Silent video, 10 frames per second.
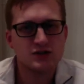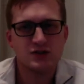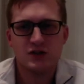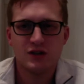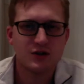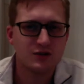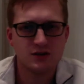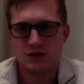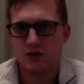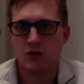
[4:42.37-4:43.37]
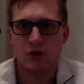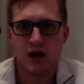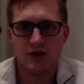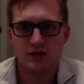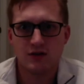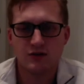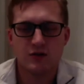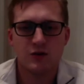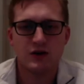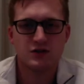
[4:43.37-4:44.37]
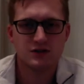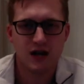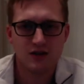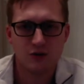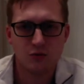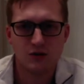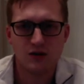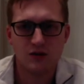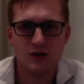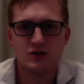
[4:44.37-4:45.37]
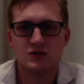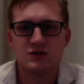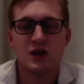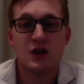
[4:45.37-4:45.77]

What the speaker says: And I say, like, don't ask yes no questions, ask open-ended questions.